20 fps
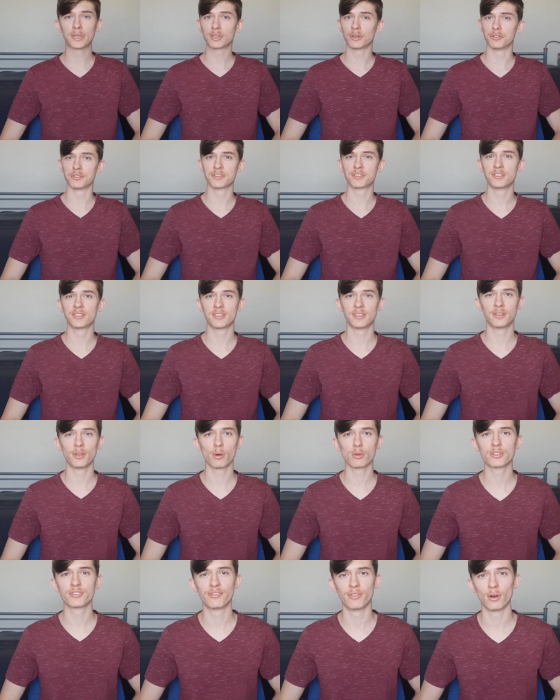because
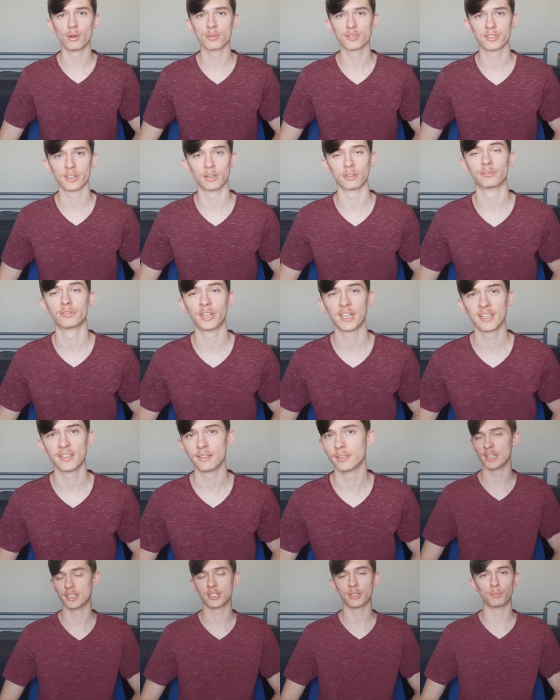those folks are great,
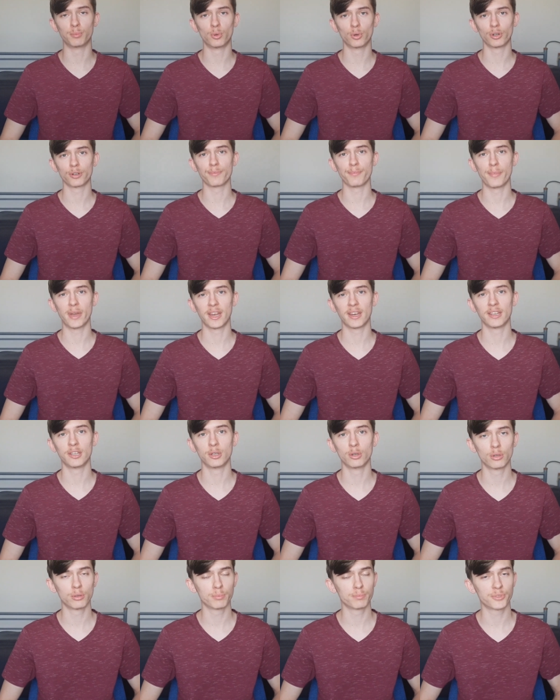they support many
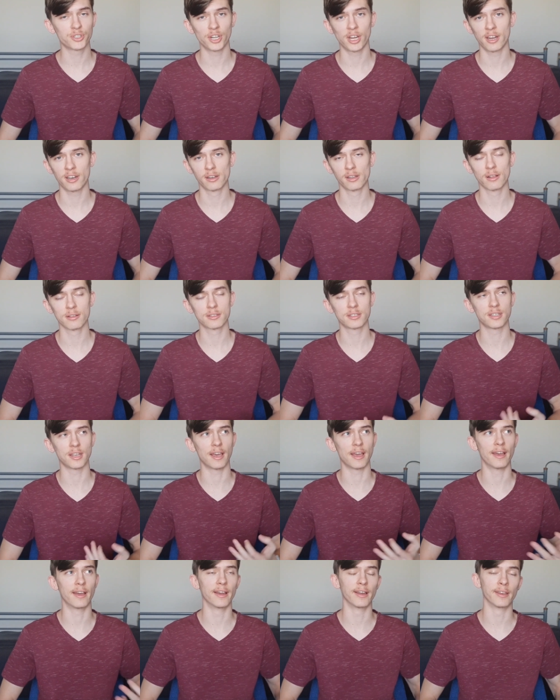YouTube channels
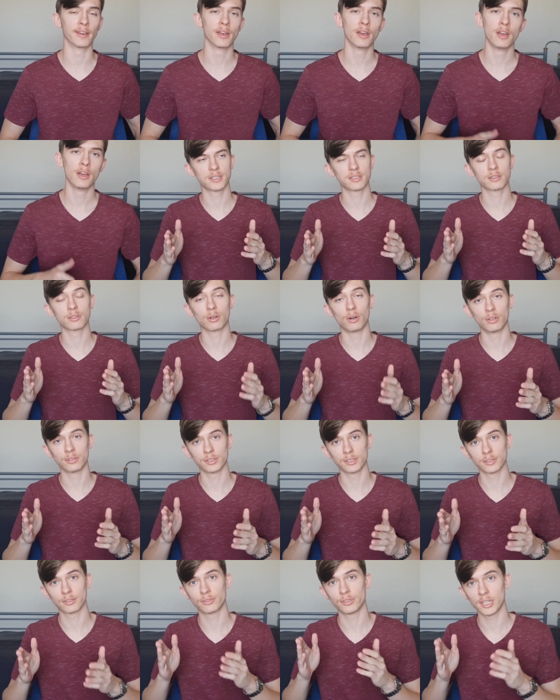and puzzle
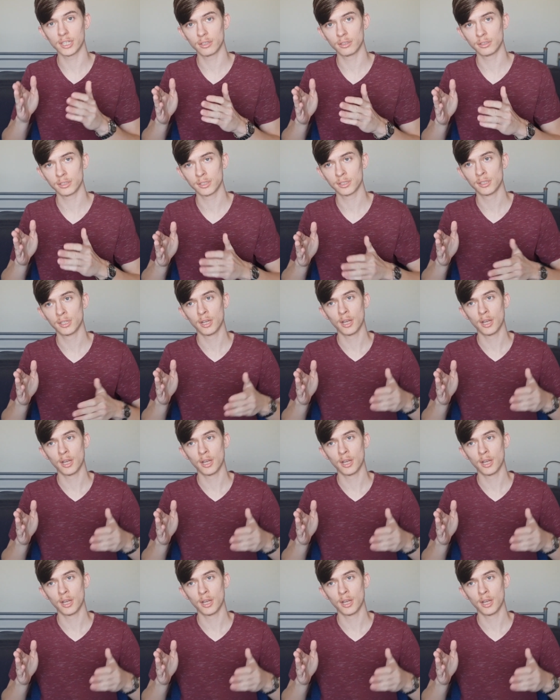content creators.